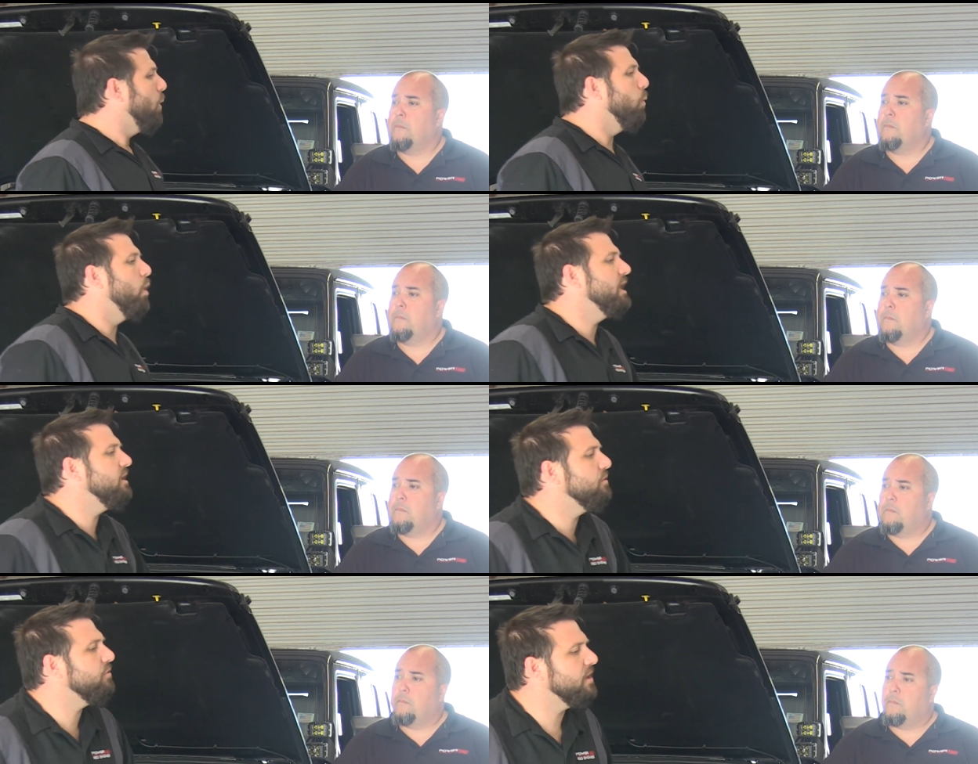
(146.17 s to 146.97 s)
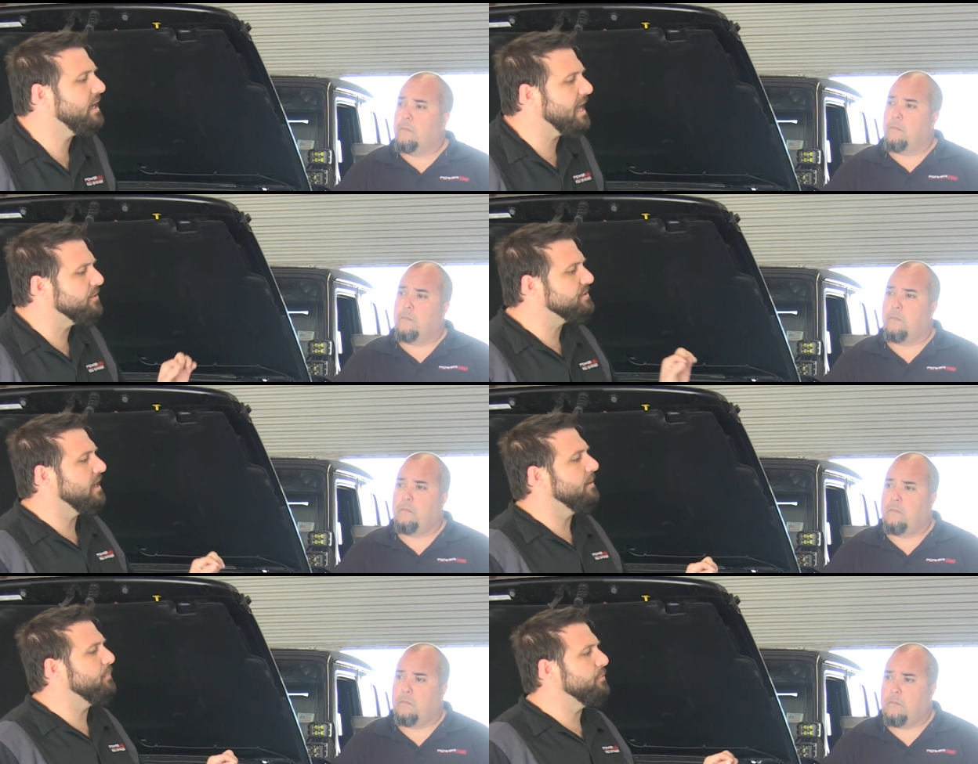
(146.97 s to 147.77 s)
Speaker 1: What do you think
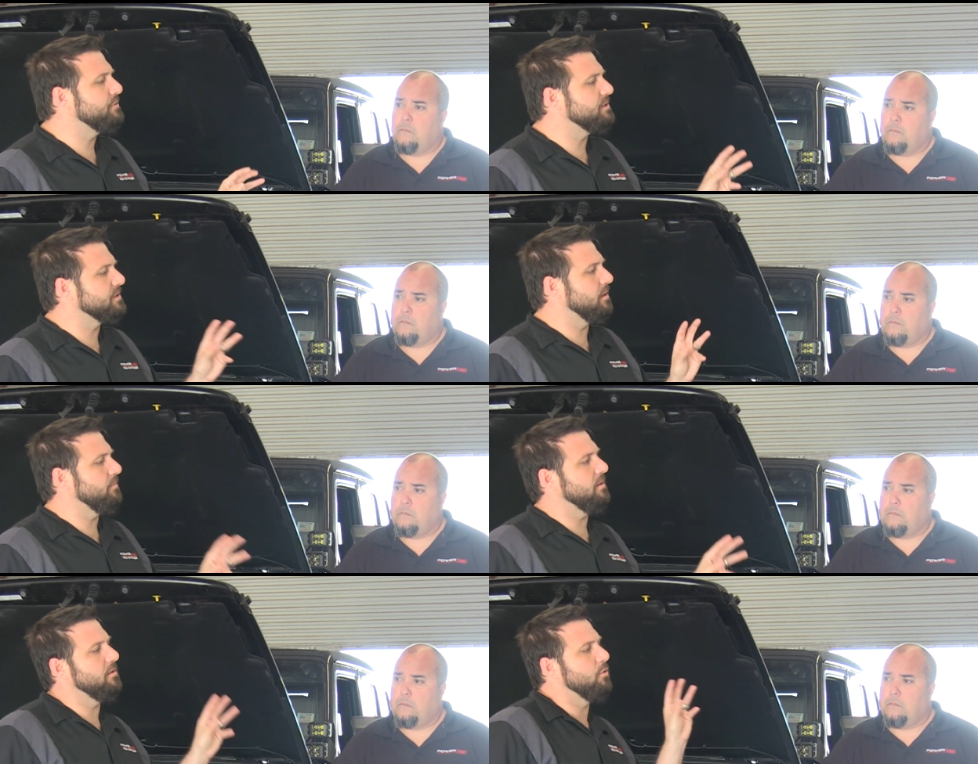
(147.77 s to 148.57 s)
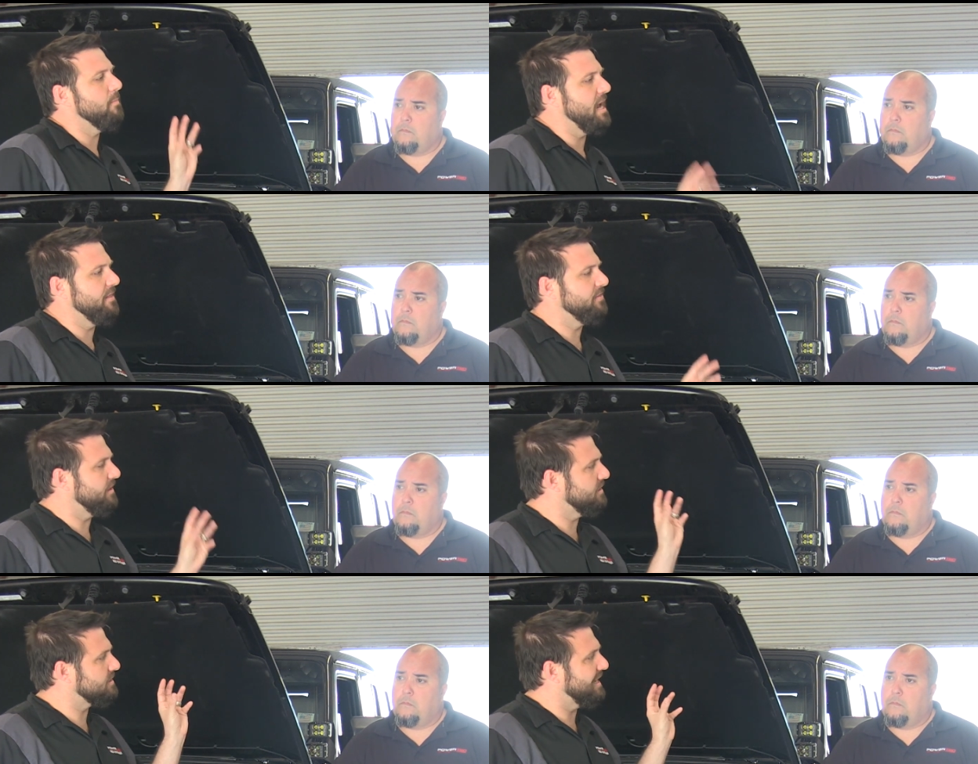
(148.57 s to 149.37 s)
outside of boost is going to be your main
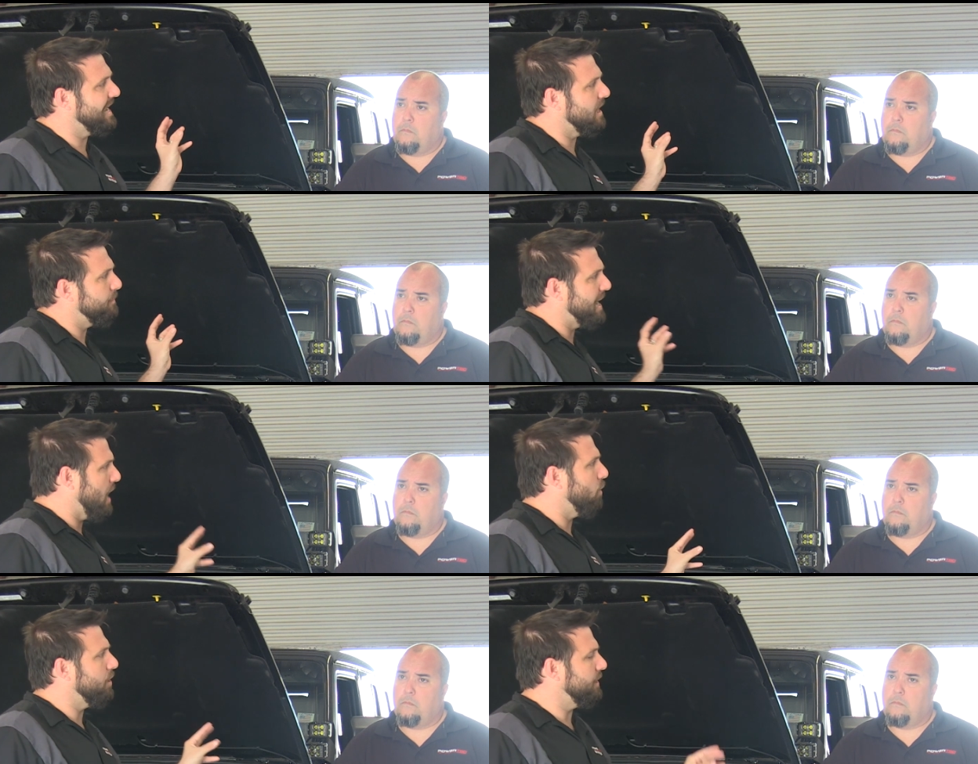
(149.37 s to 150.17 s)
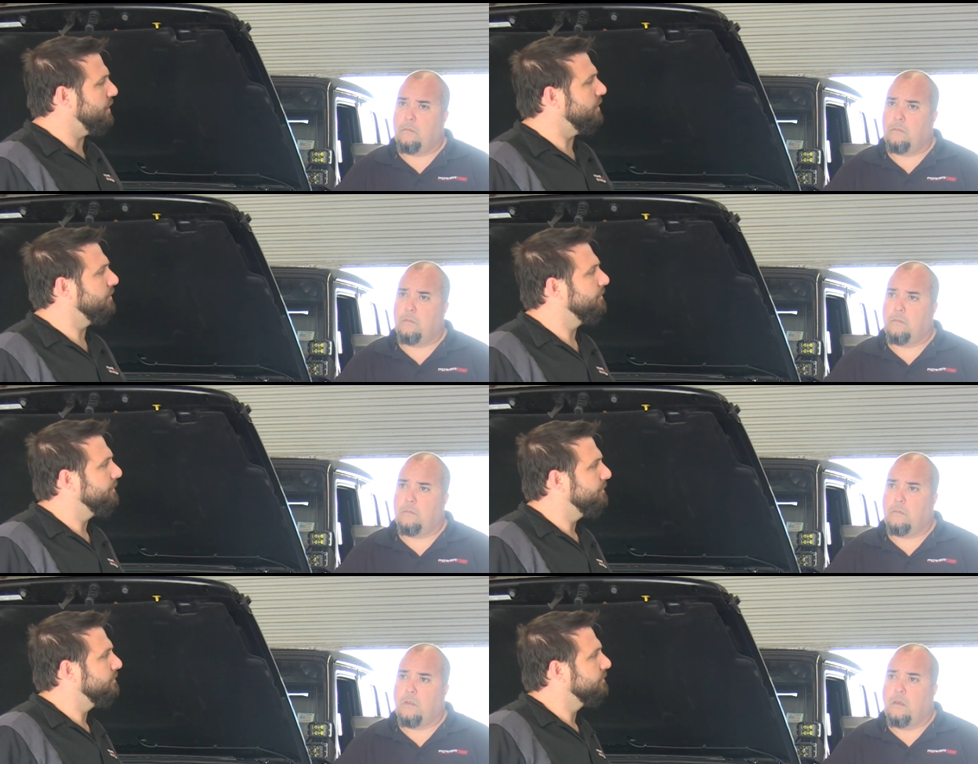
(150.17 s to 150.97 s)
thing that's going to add power?
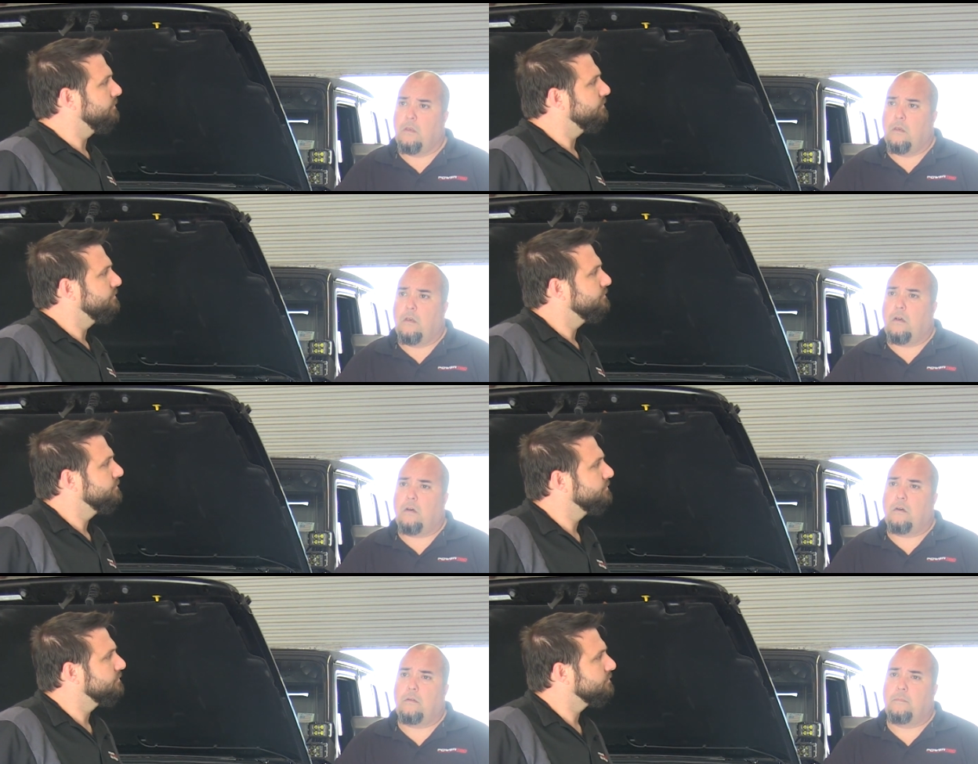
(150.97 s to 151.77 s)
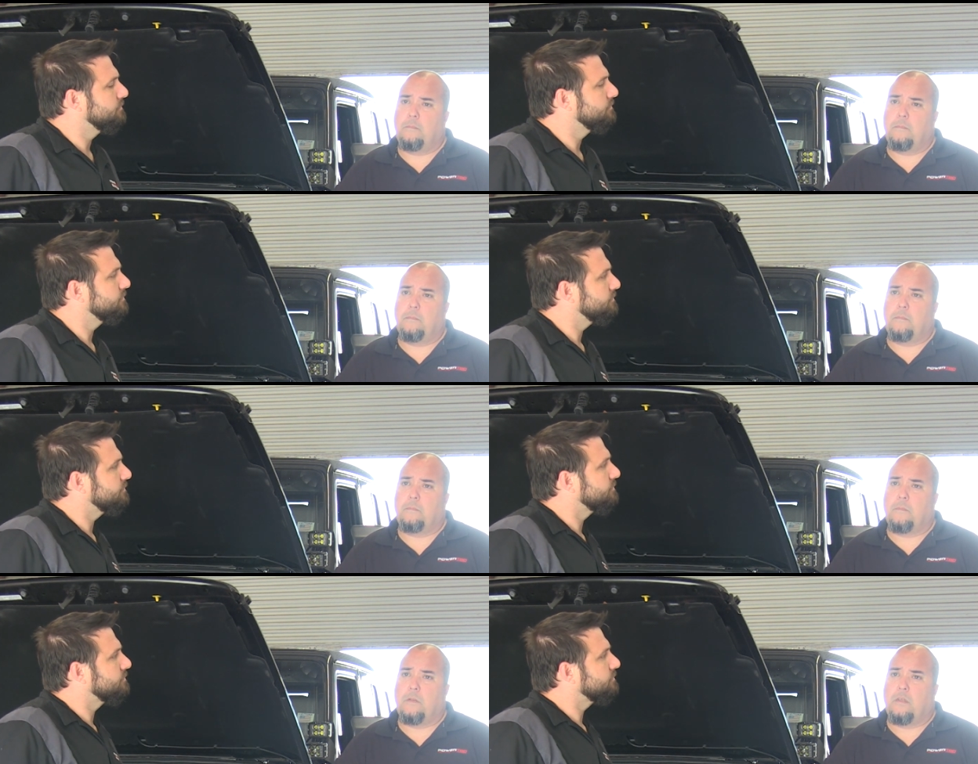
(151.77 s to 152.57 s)
Speaker 2: Um,
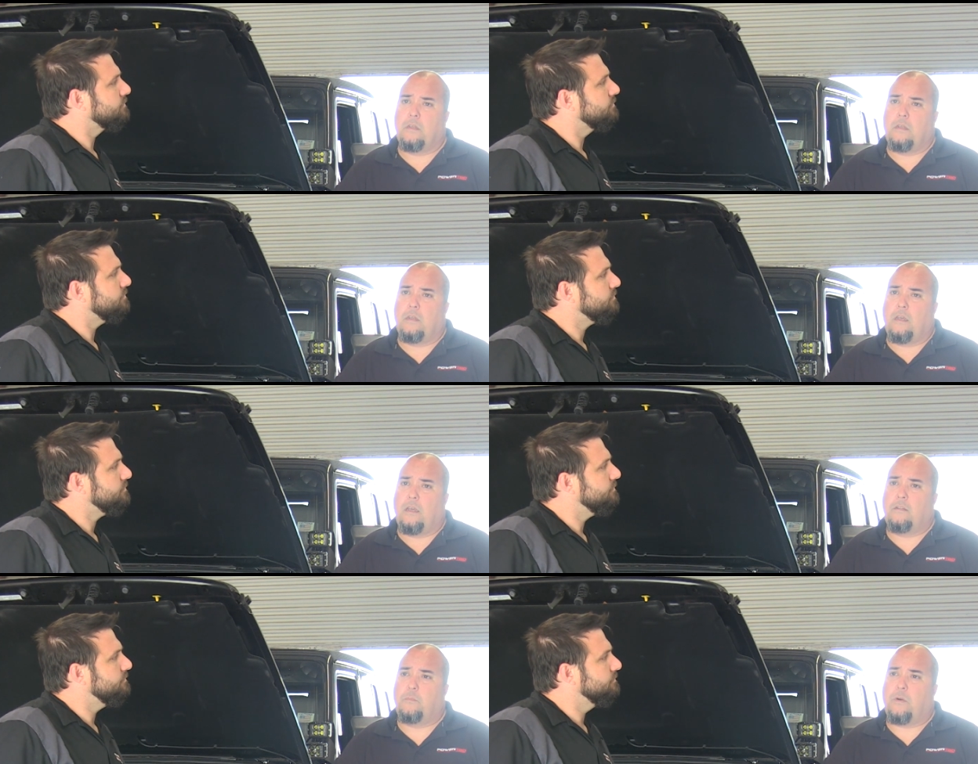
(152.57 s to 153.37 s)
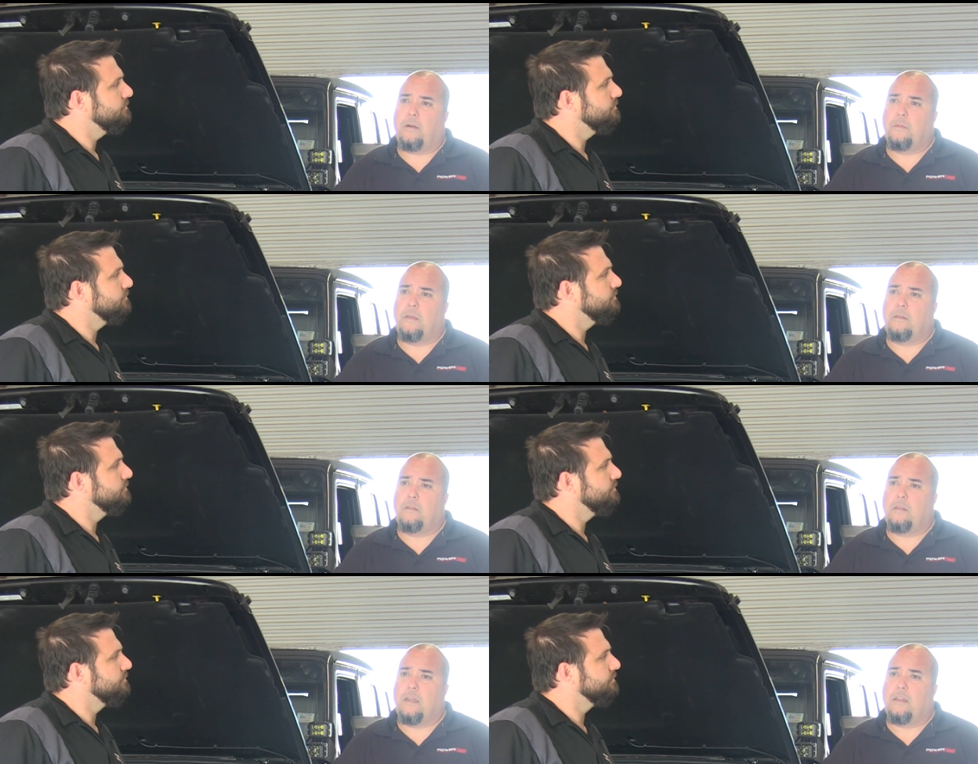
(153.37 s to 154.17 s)
it's probably
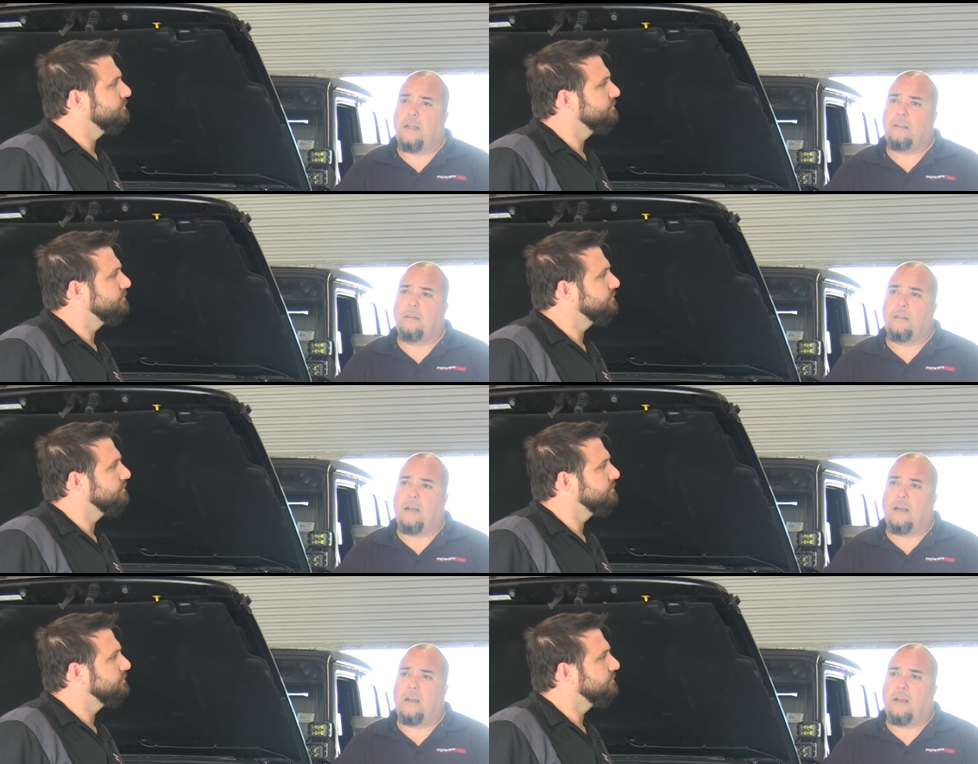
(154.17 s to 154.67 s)
it likely